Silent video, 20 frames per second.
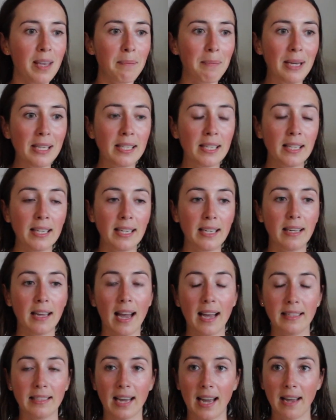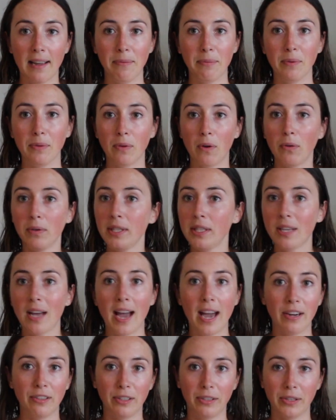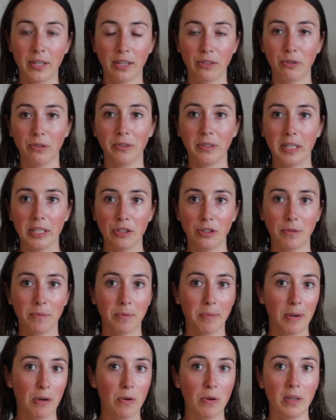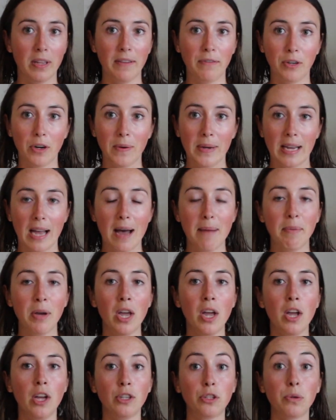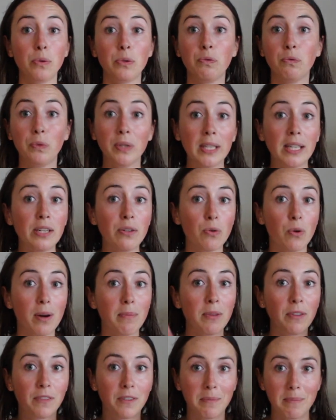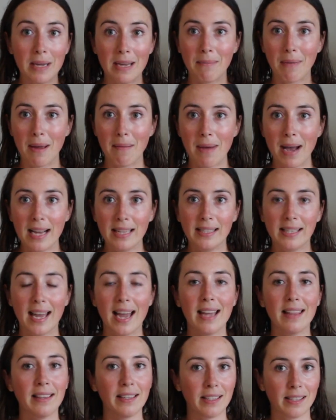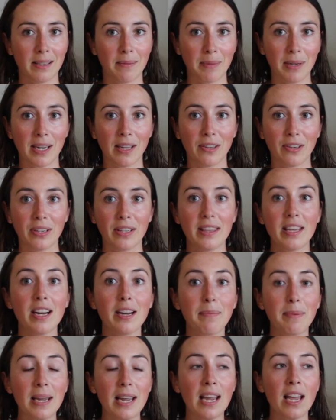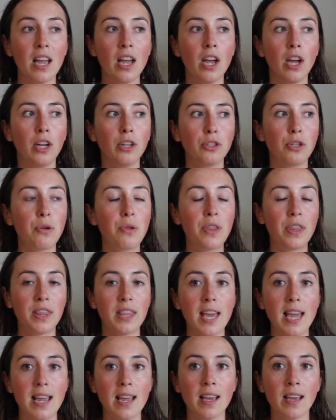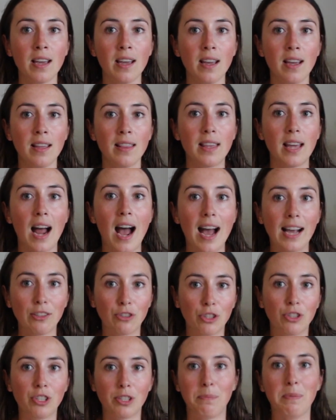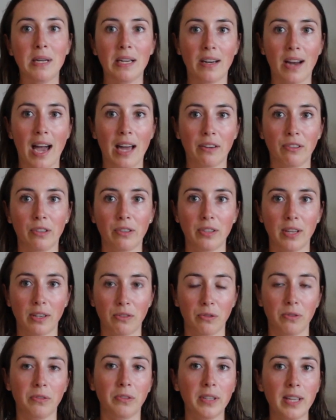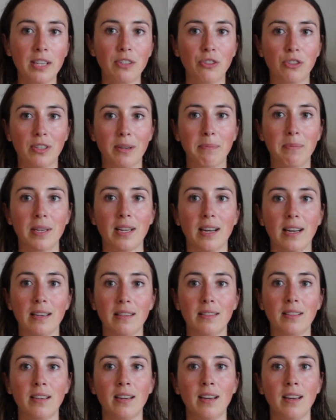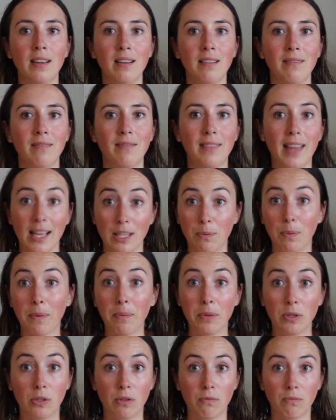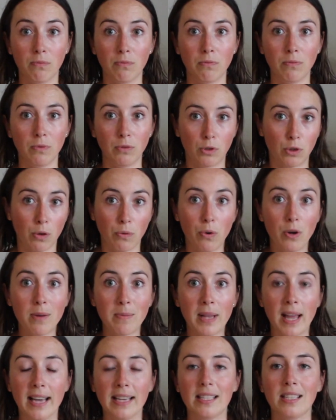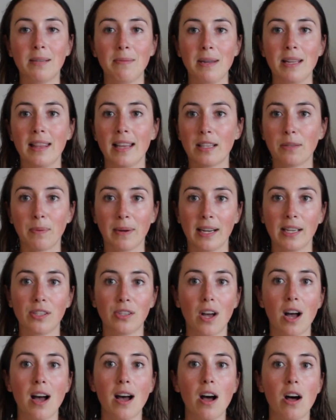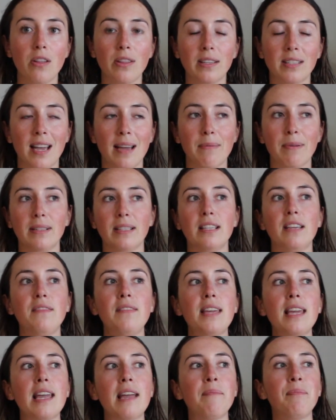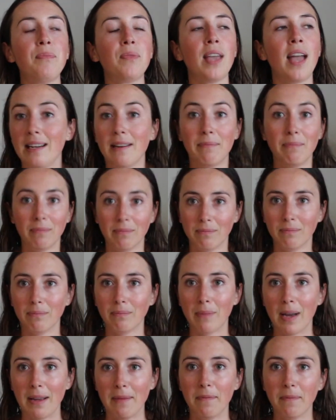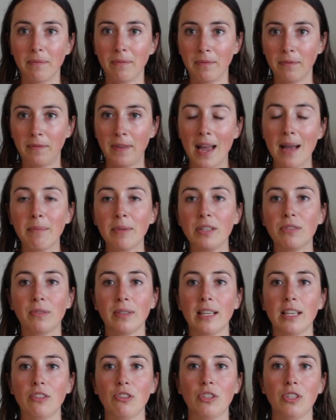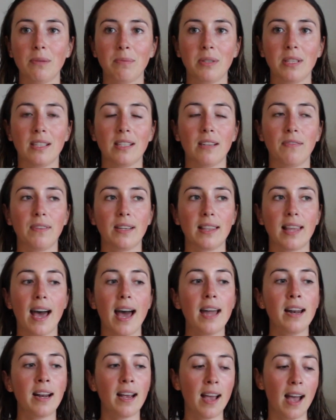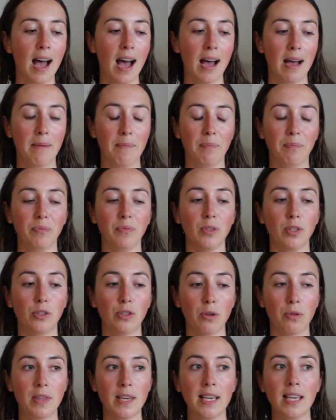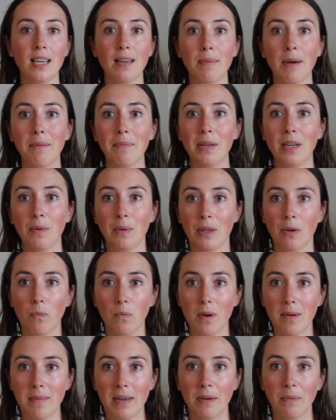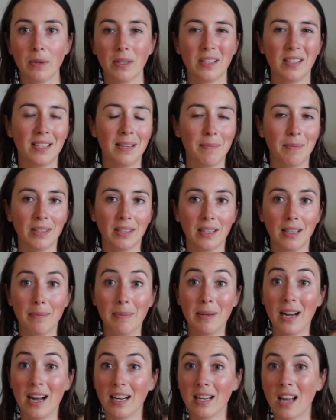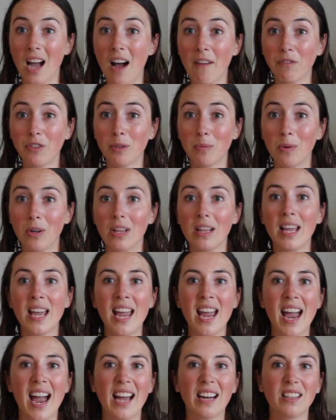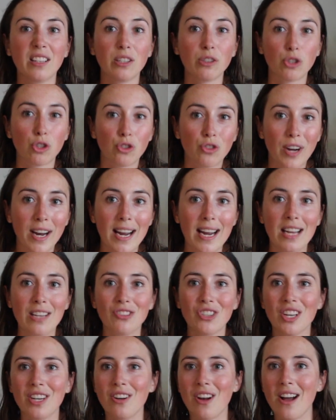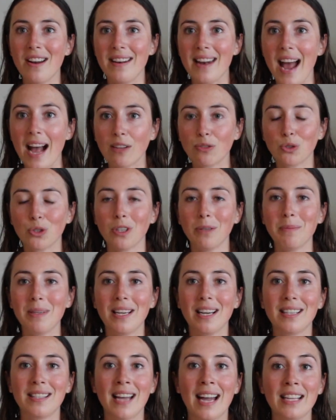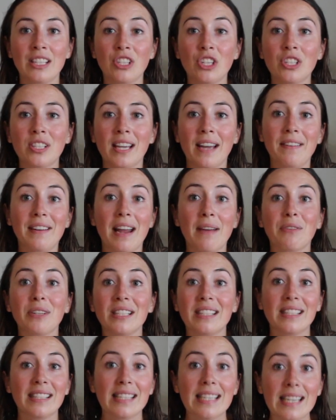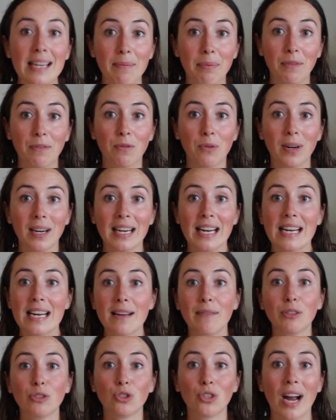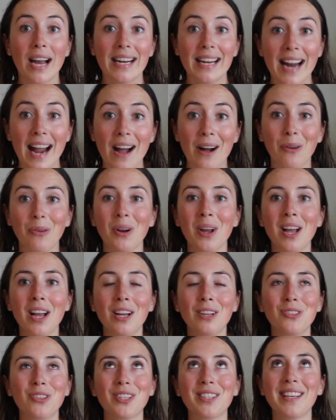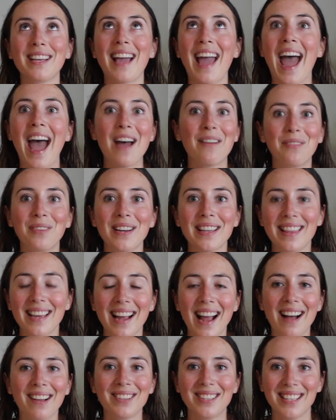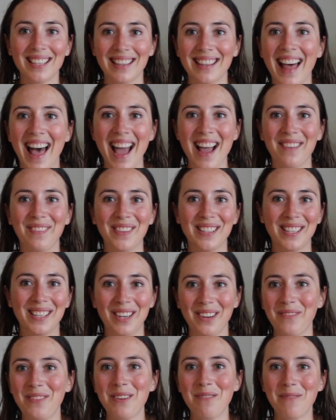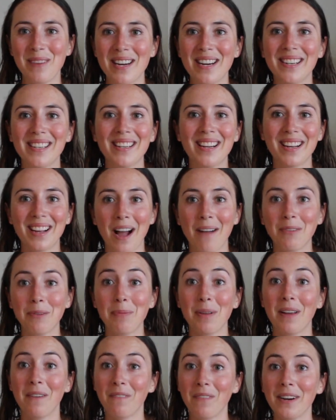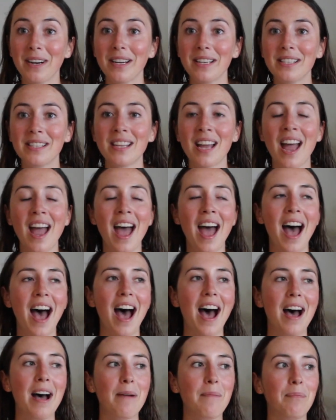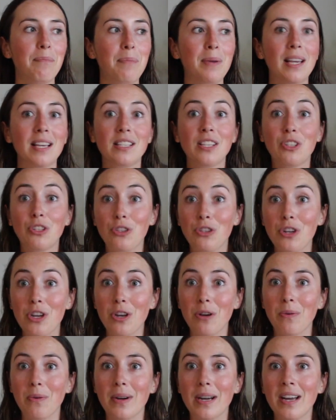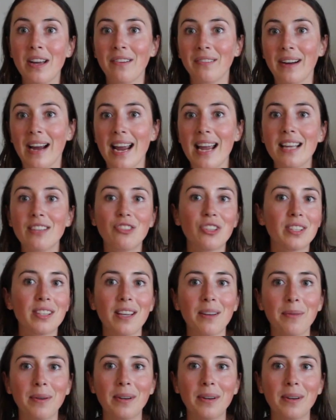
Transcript: basically, I, I only saw heterosexual relationships my whole life growing up, so it was really normal for me in my mindset, and this is something I learned in therapy, to think that I should just be in a heterosexual relationship because that's what was so normalized to me, and that's what I saw all the time on T V and in my family's relationships and stuff like that. Um, so thinking about being with a woman was, seemed a little bit uncomfortable and a little strange and not natural because I just had never seen it before and I never tried it out. Just like everything else in life, it's gonna be weird and uncomfortable at first um, because it's new, right? Just like